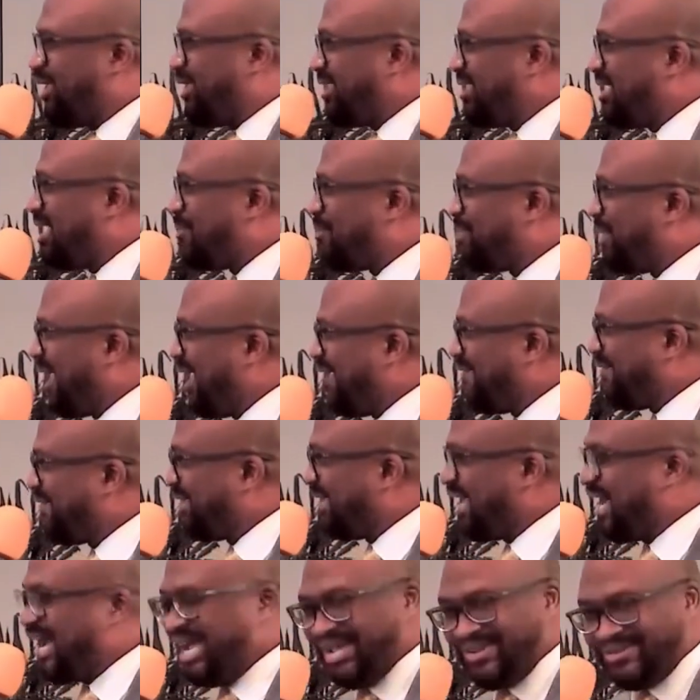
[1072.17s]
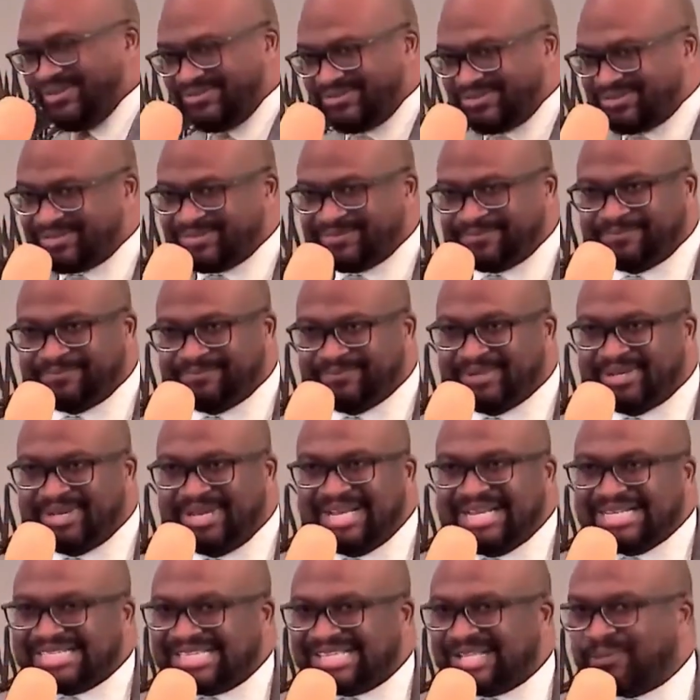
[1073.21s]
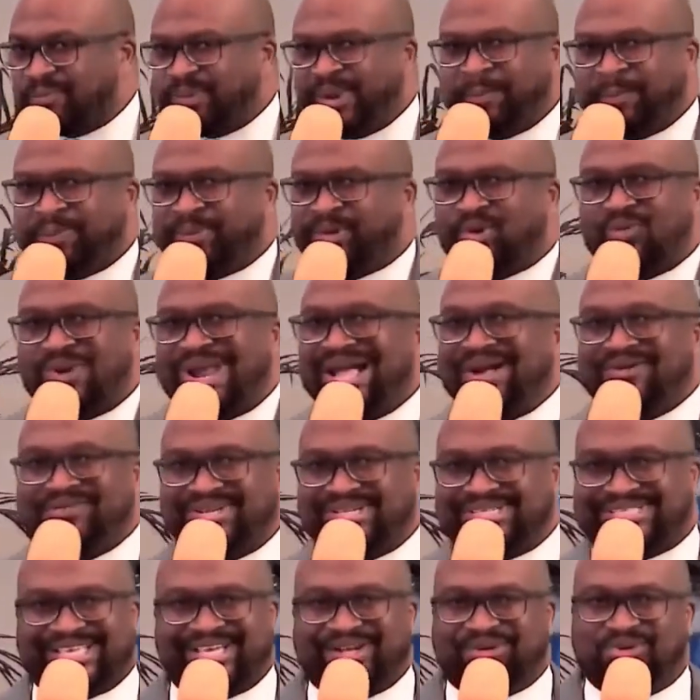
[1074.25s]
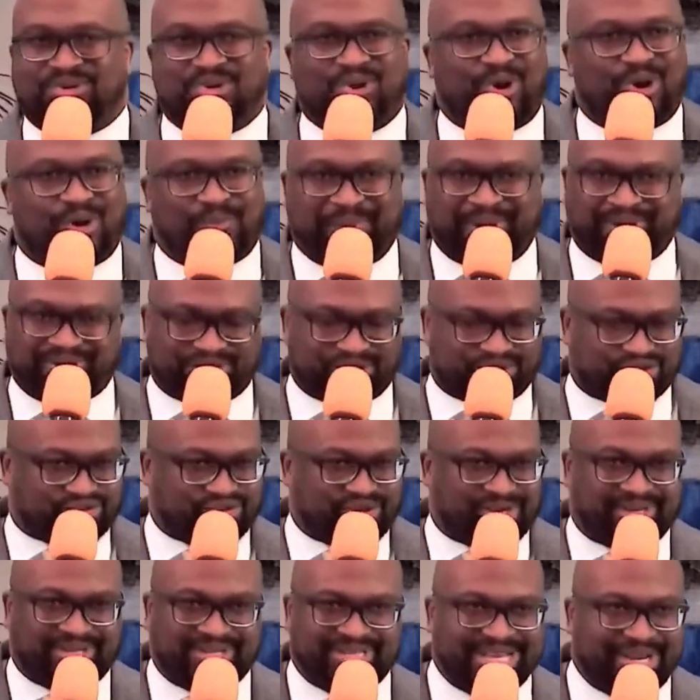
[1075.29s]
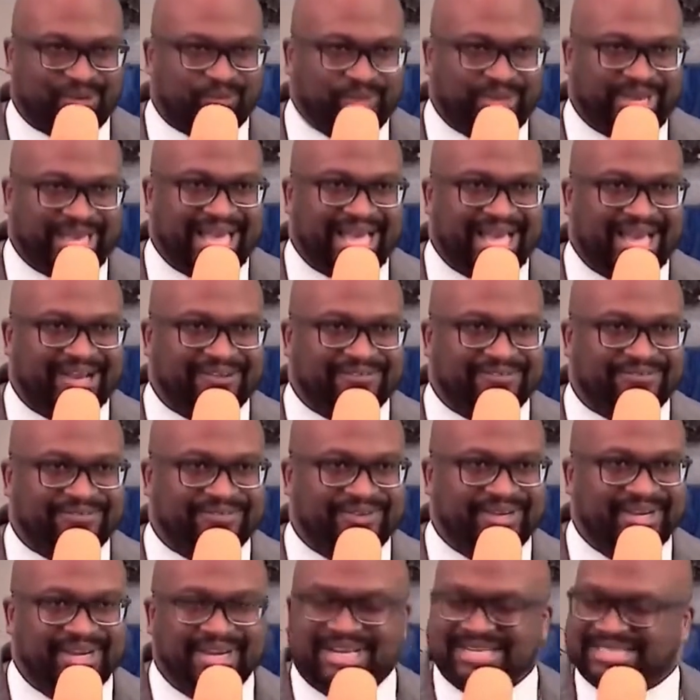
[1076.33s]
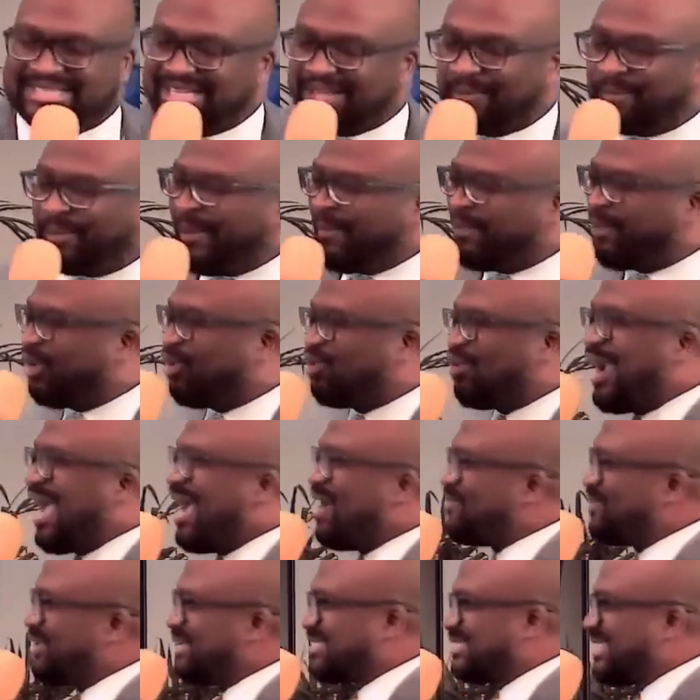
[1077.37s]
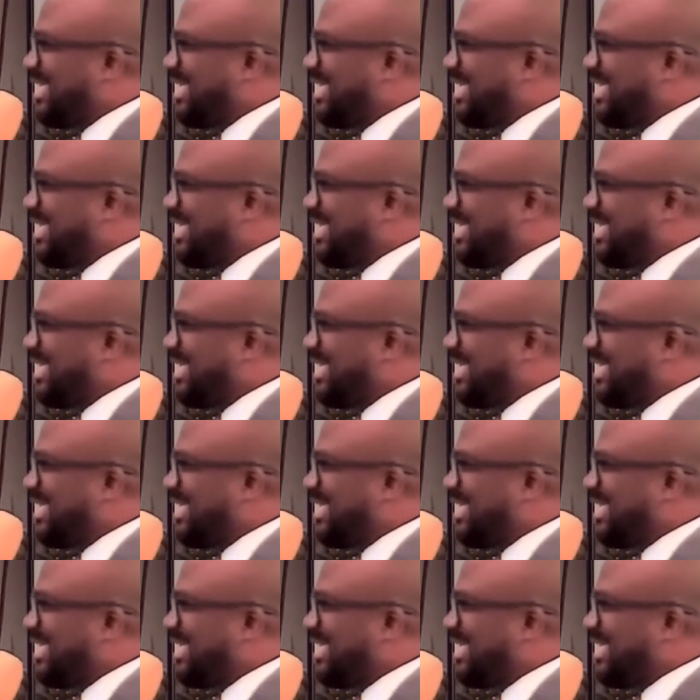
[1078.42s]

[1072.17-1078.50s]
on in our private lives. To the people around us, they don't know about the struggle that we have. To the people around us,